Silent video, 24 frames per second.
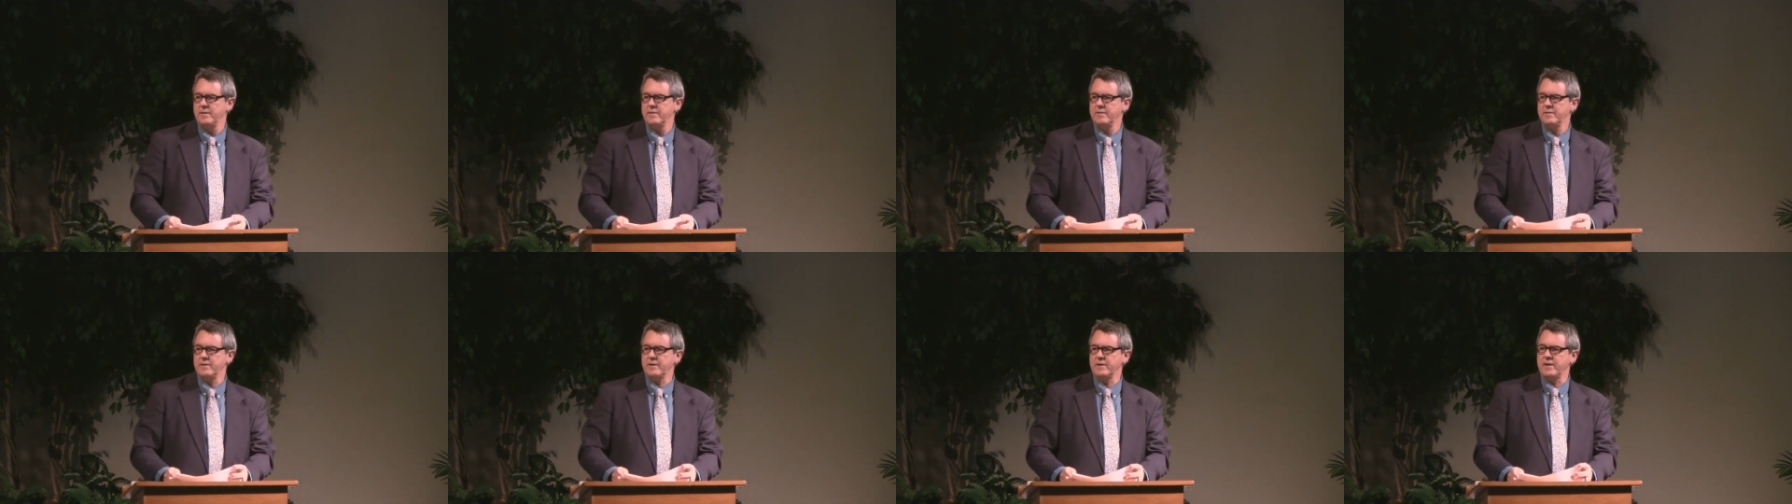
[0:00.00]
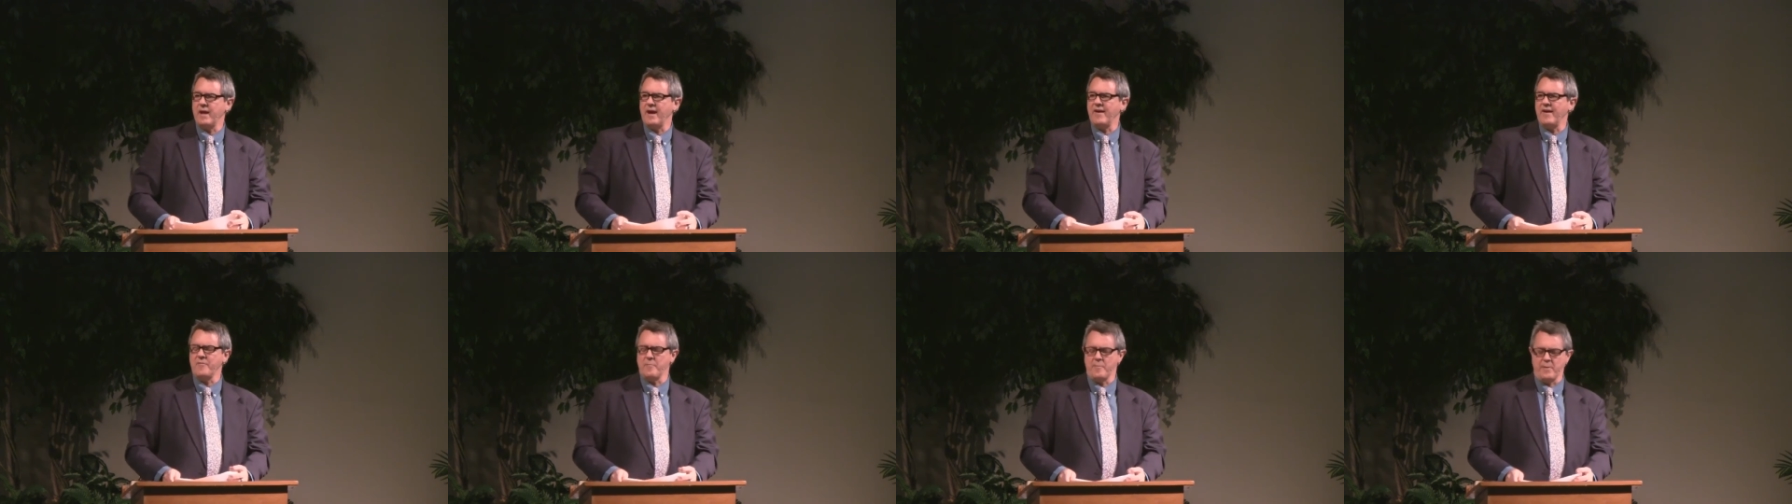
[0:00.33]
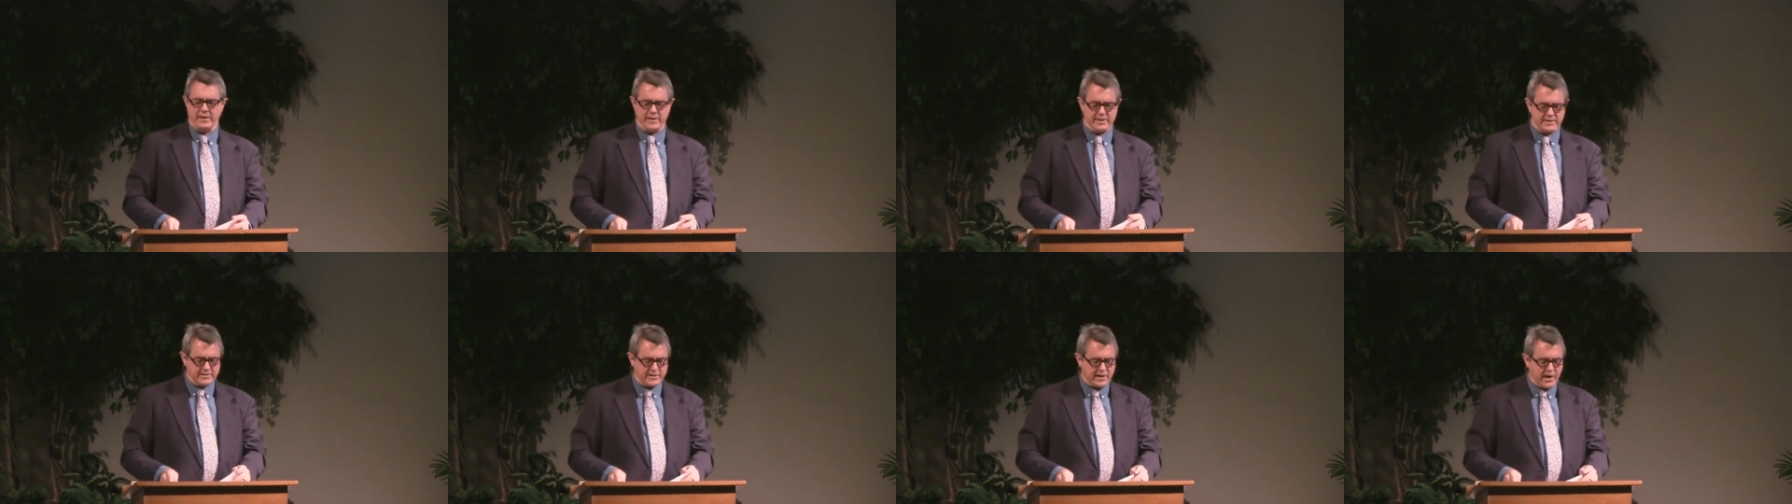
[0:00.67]
The
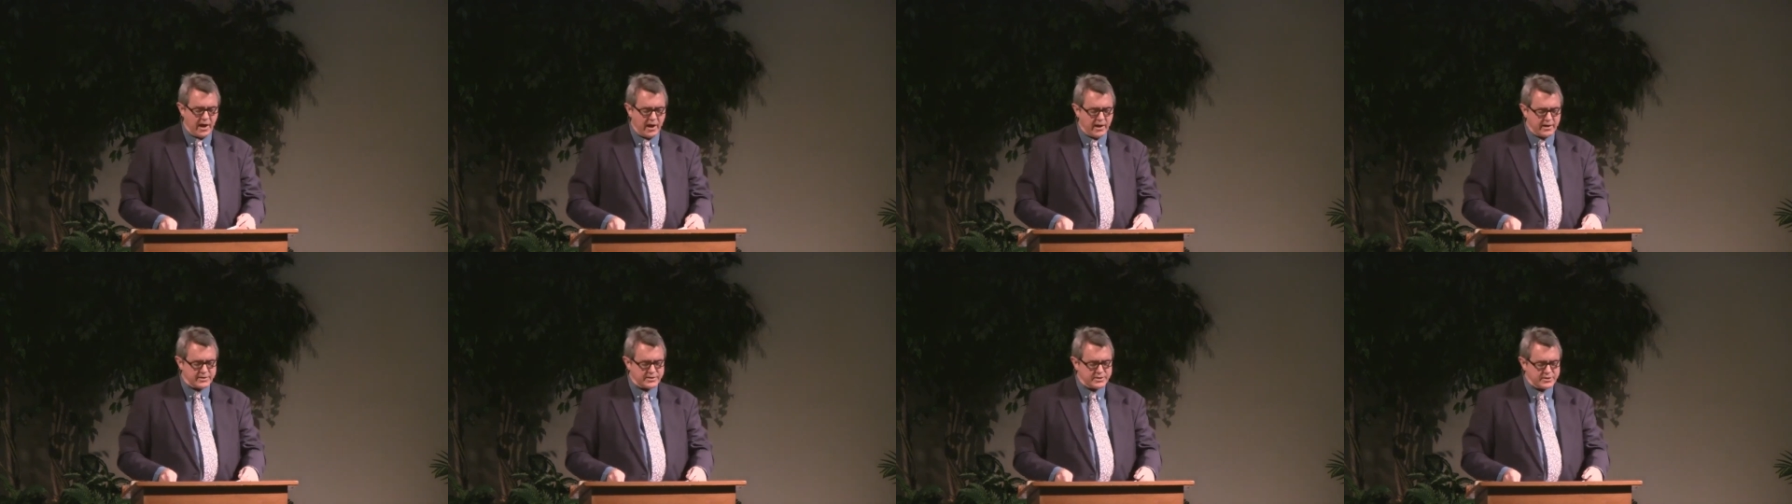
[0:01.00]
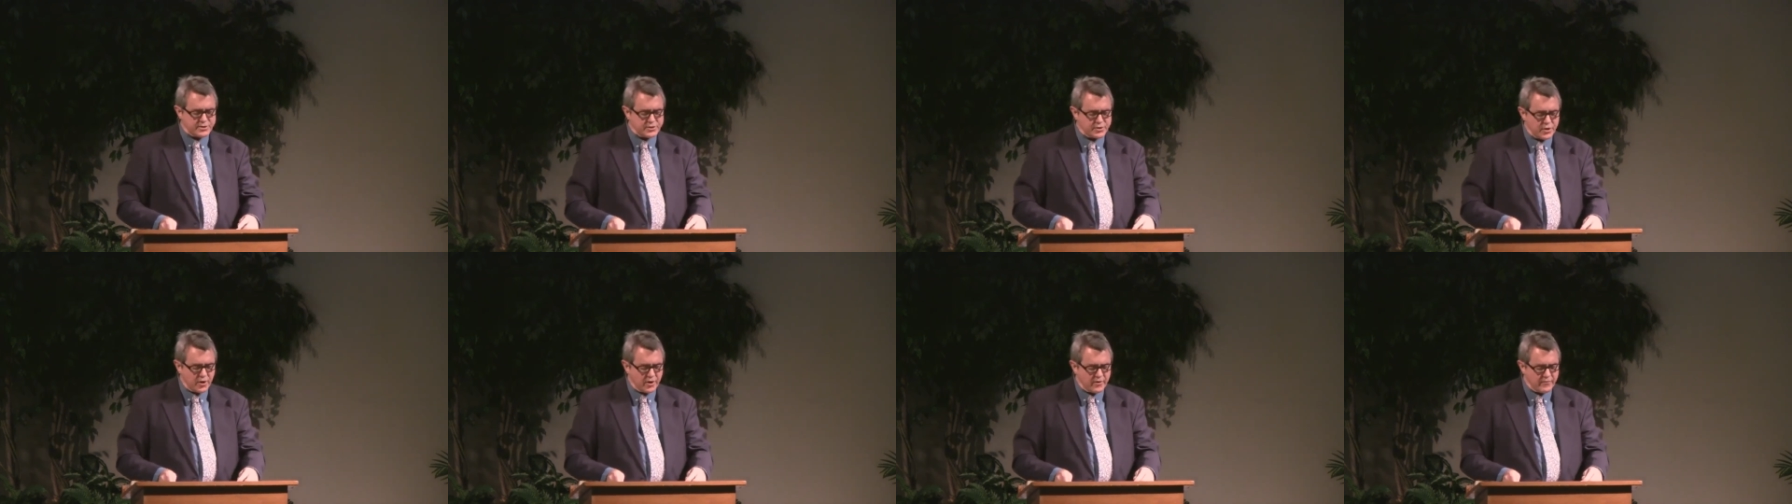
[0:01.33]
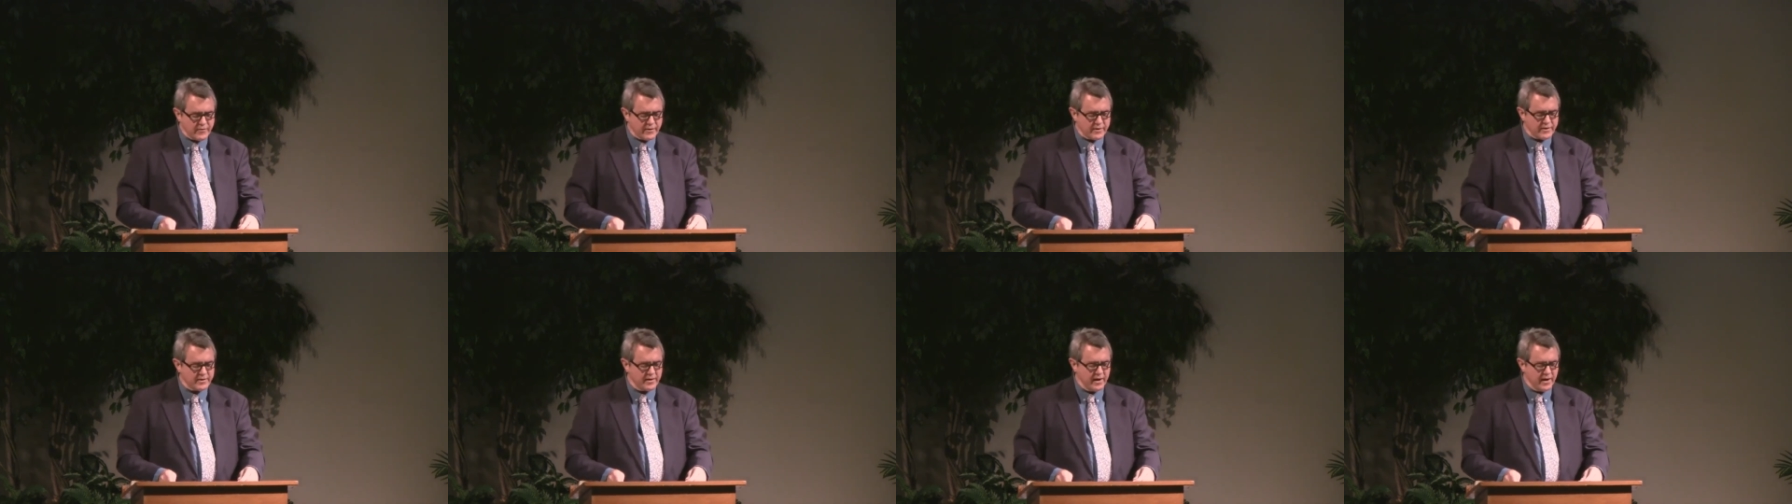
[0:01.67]
government is God's
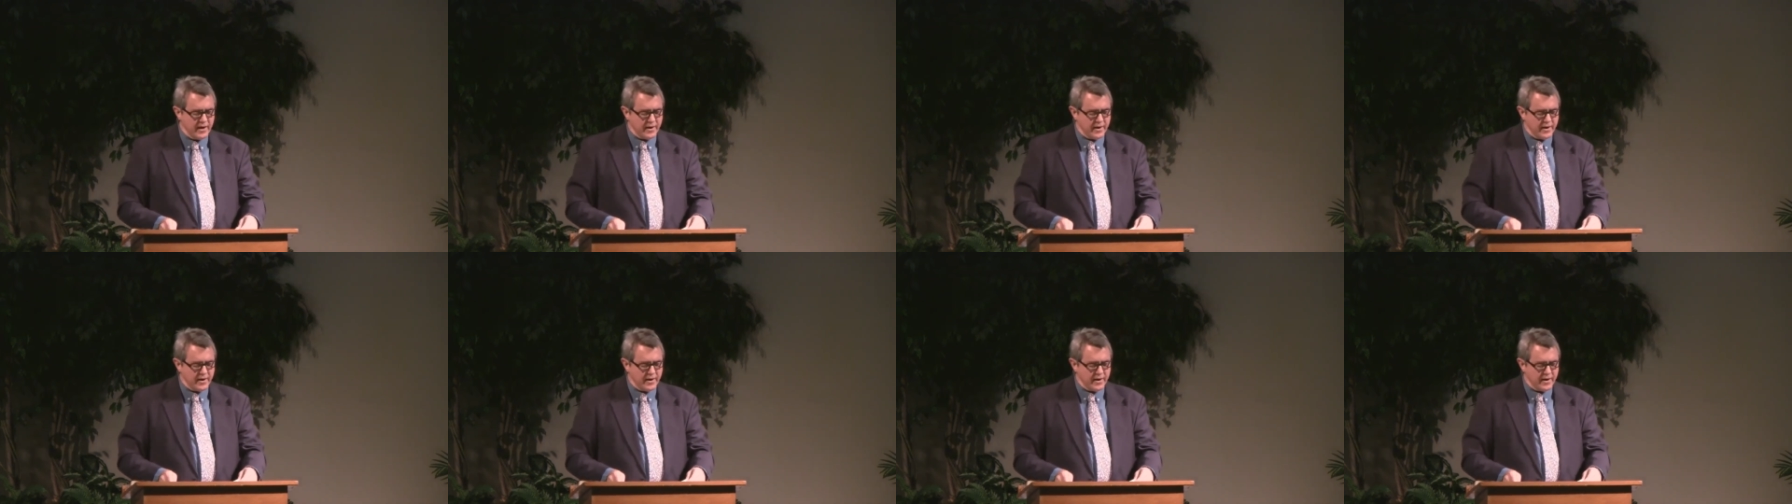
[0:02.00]
servant.